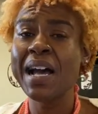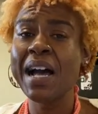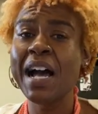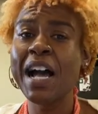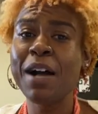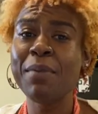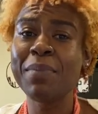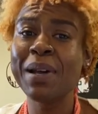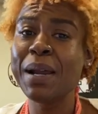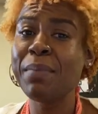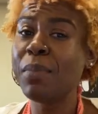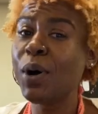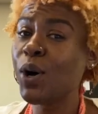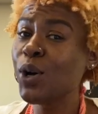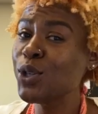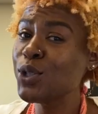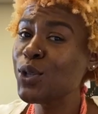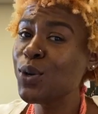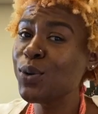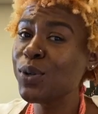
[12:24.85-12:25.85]
but I'm
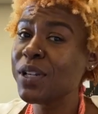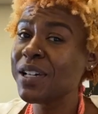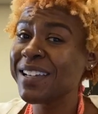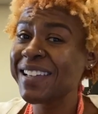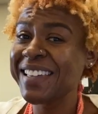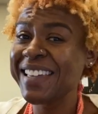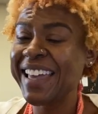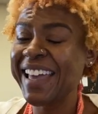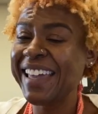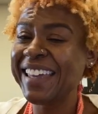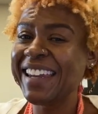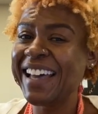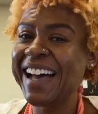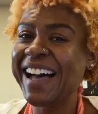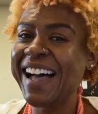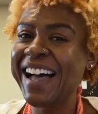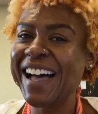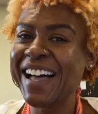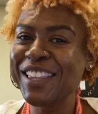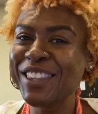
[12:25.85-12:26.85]
also looking at
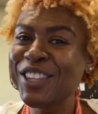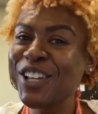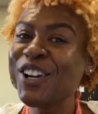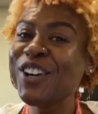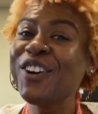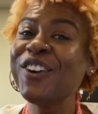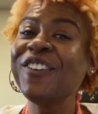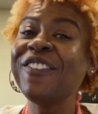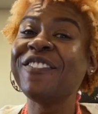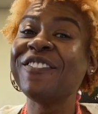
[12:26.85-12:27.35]
other